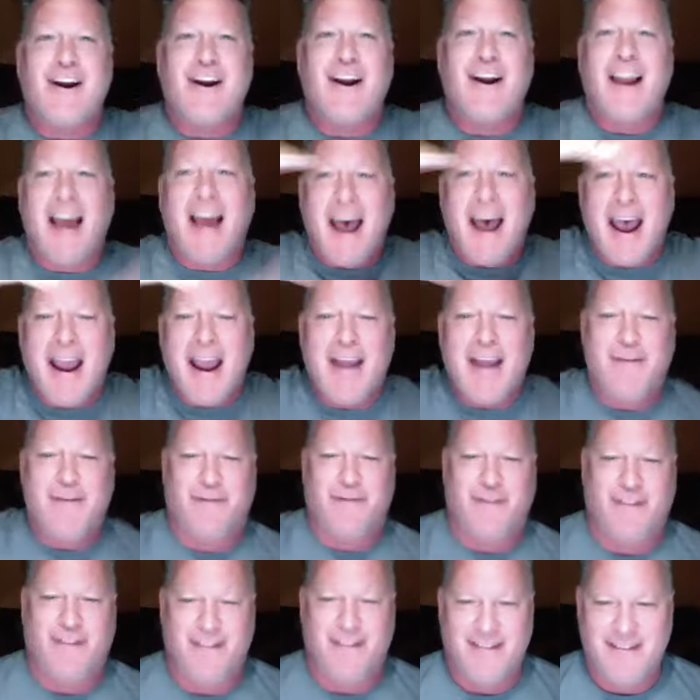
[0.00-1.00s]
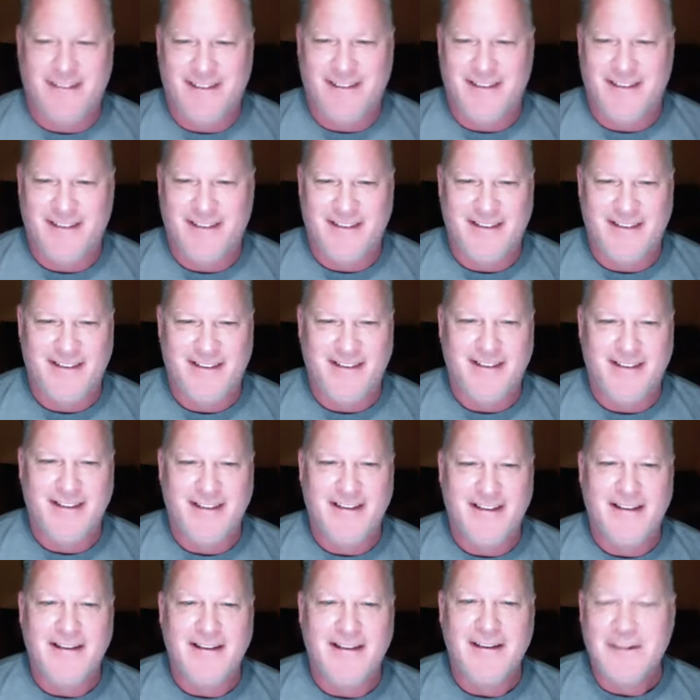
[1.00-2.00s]
life.
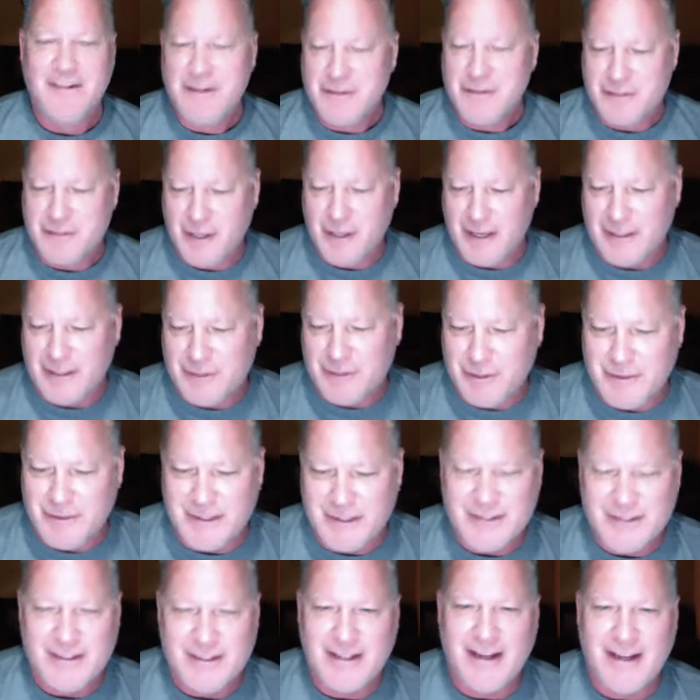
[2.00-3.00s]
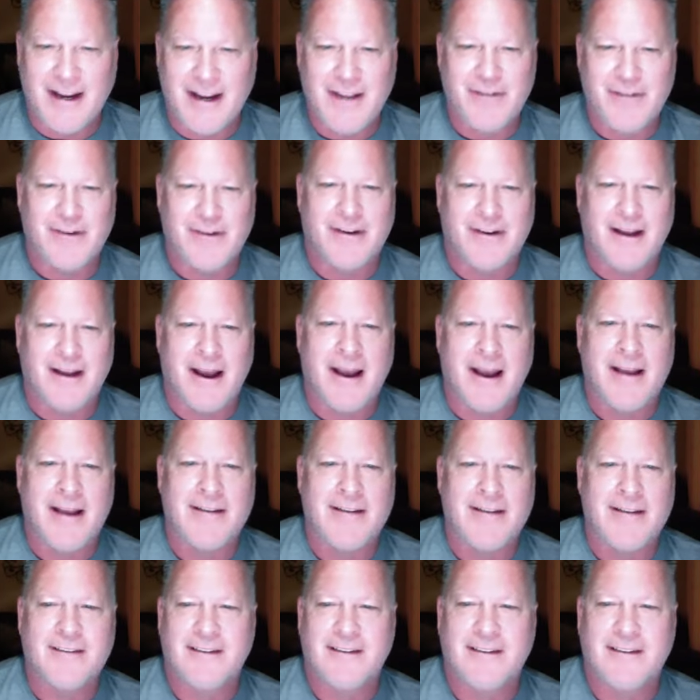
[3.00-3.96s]
So let's do this together, guys.